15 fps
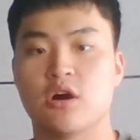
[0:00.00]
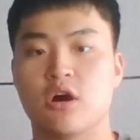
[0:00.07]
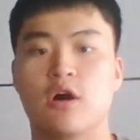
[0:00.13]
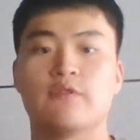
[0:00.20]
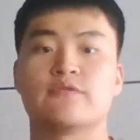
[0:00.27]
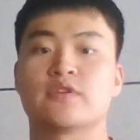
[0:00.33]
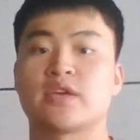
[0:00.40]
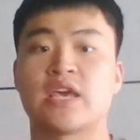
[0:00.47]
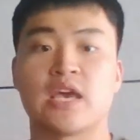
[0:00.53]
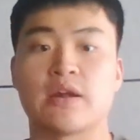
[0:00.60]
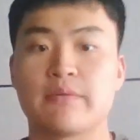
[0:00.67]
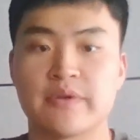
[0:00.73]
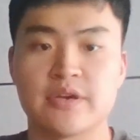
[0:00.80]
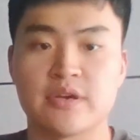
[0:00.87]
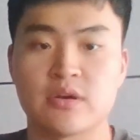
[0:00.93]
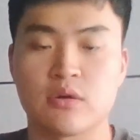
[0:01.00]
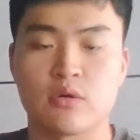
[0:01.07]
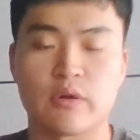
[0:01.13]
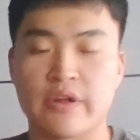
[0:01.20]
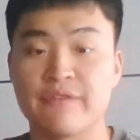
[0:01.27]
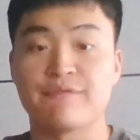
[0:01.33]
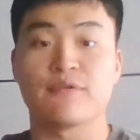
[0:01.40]
of the carrier
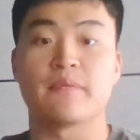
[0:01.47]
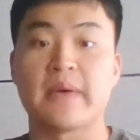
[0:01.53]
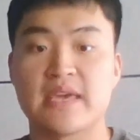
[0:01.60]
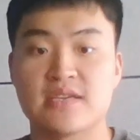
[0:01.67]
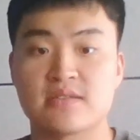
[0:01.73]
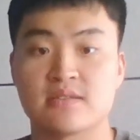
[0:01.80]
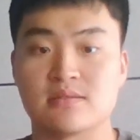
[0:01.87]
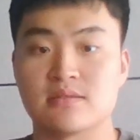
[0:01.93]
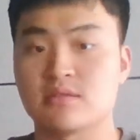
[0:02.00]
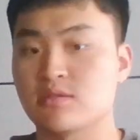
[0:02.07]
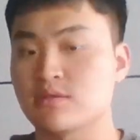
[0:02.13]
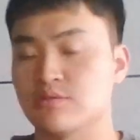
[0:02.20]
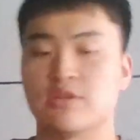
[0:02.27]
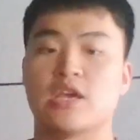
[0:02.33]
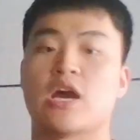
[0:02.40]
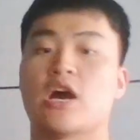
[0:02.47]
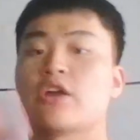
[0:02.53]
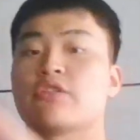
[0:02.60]
or informations to the